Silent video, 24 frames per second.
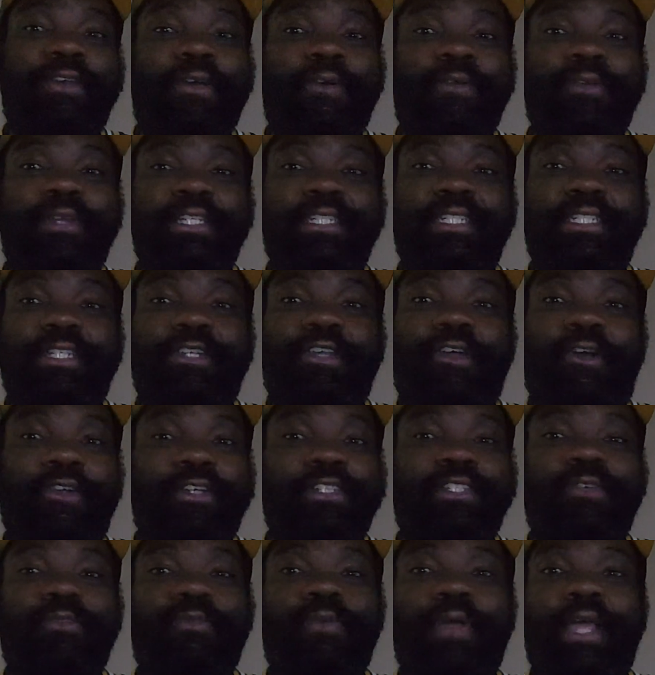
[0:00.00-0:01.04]
known as
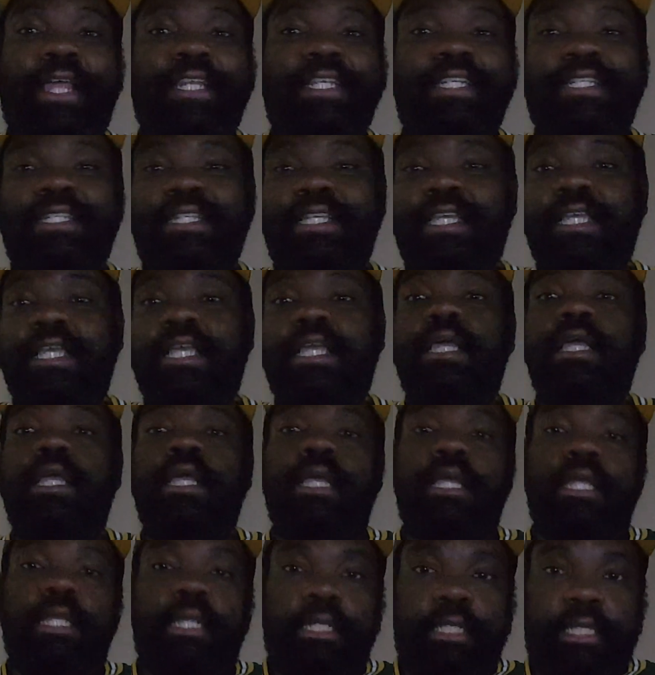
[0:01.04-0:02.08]
Carson Wentz.
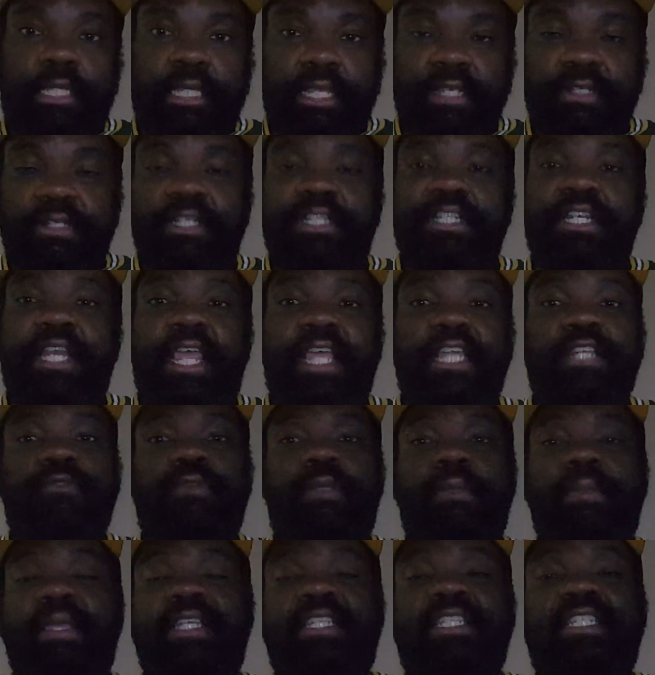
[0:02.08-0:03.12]
There's a chance
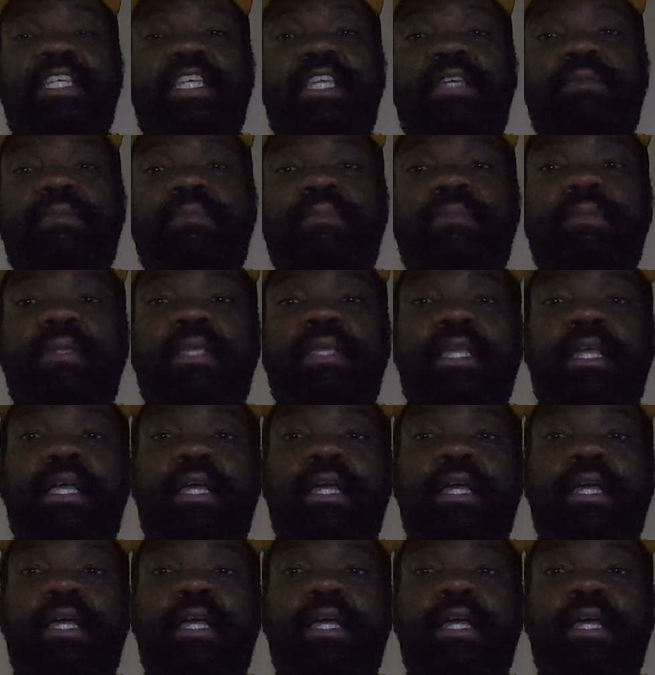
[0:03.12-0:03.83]
we may see him